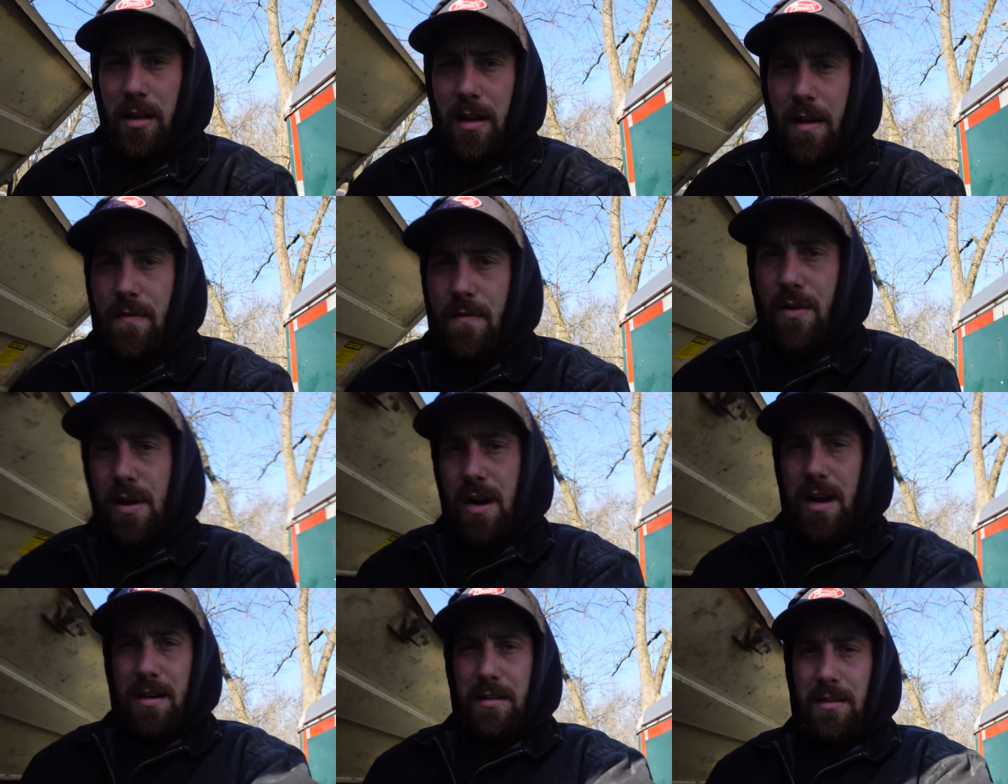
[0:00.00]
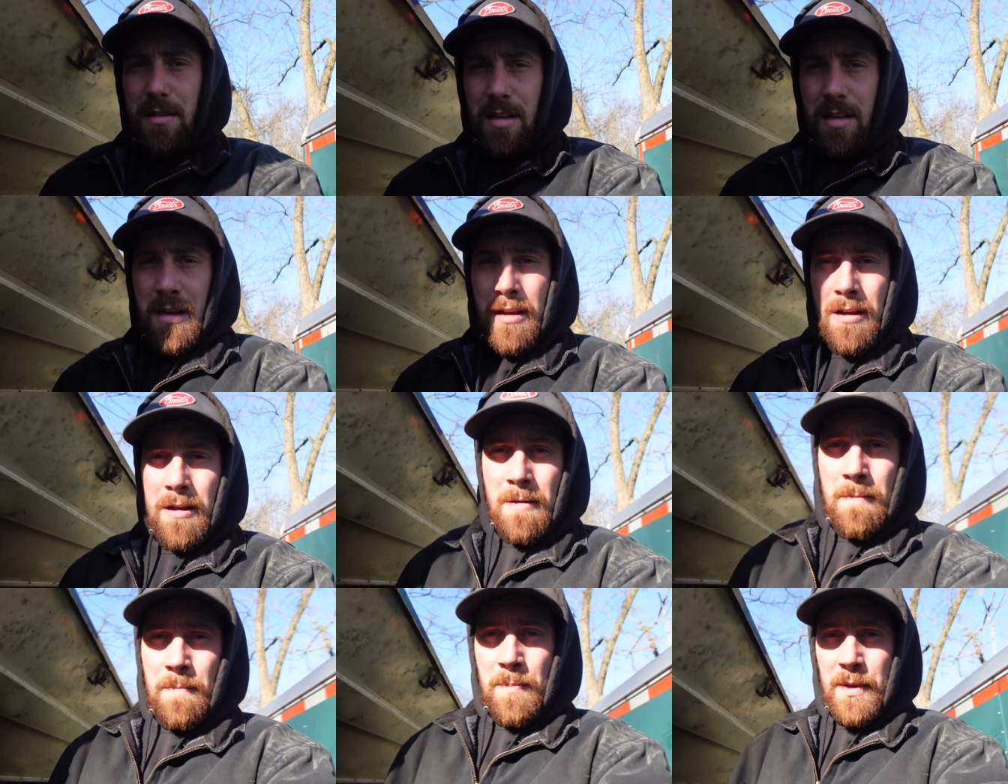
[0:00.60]
to give you guys
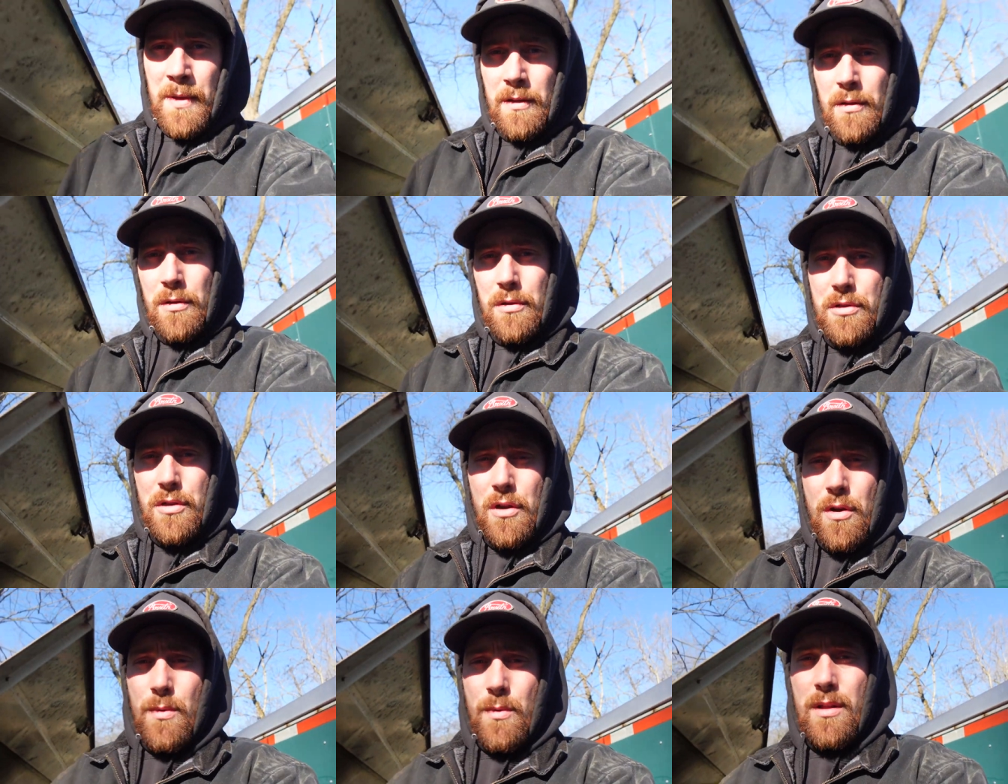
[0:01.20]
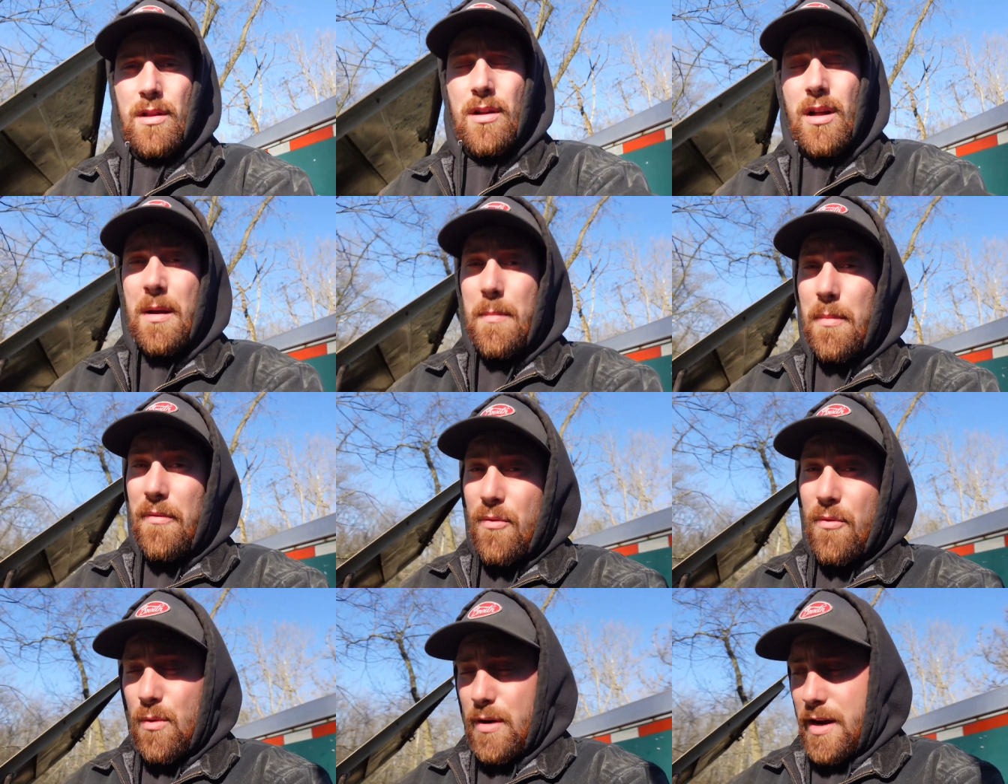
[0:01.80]
a little show what it looked like
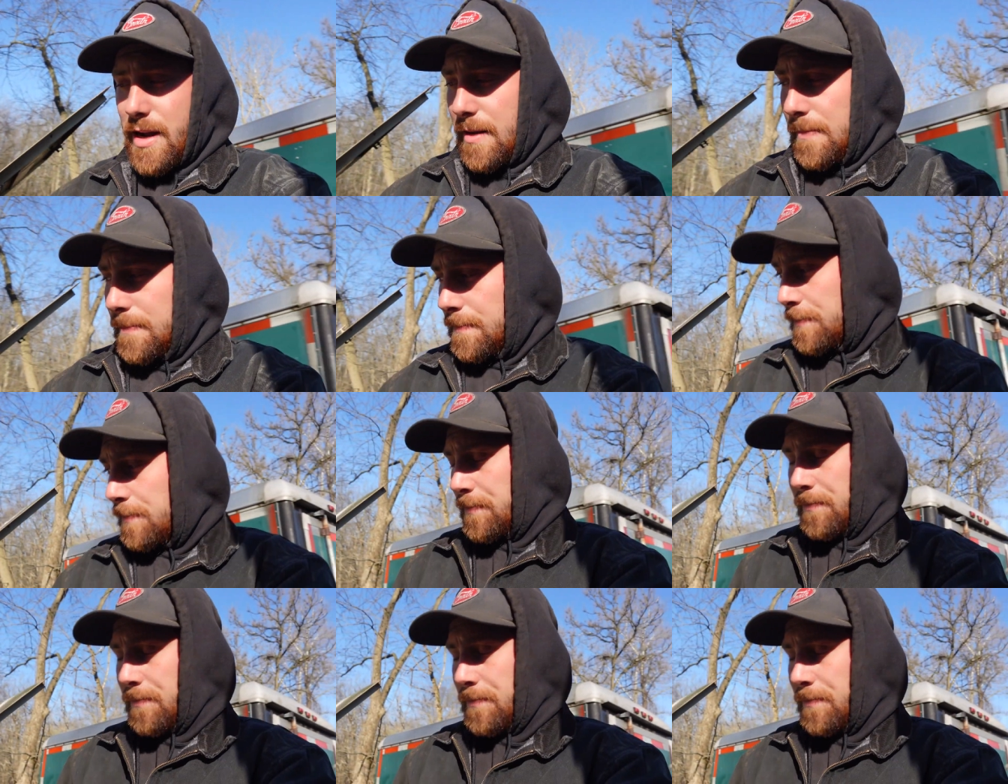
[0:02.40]
beforehand,